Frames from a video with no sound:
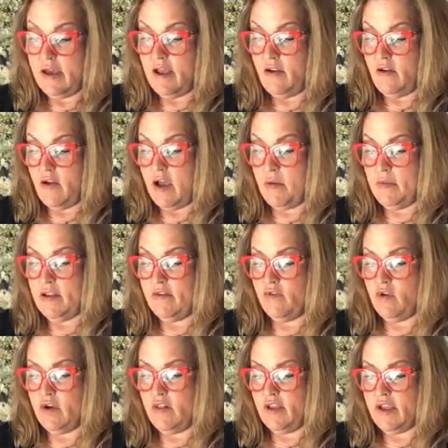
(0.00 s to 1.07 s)
I don't know how many
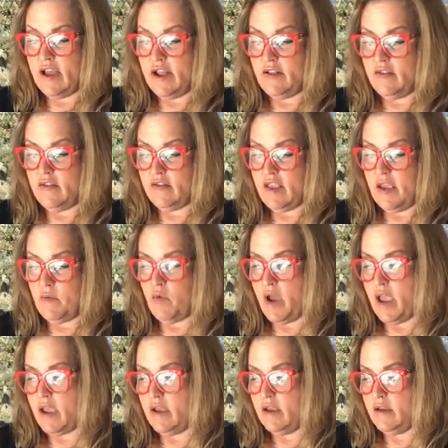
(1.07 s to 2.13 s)
of you are like kind of the same
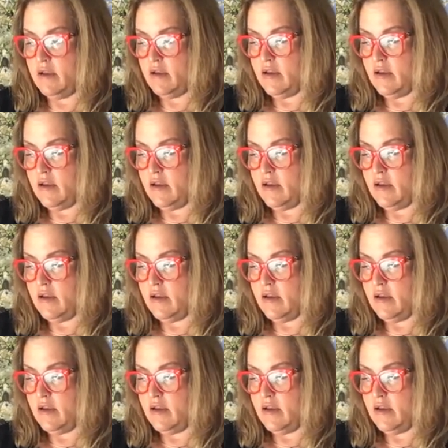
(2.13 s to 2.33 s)
way.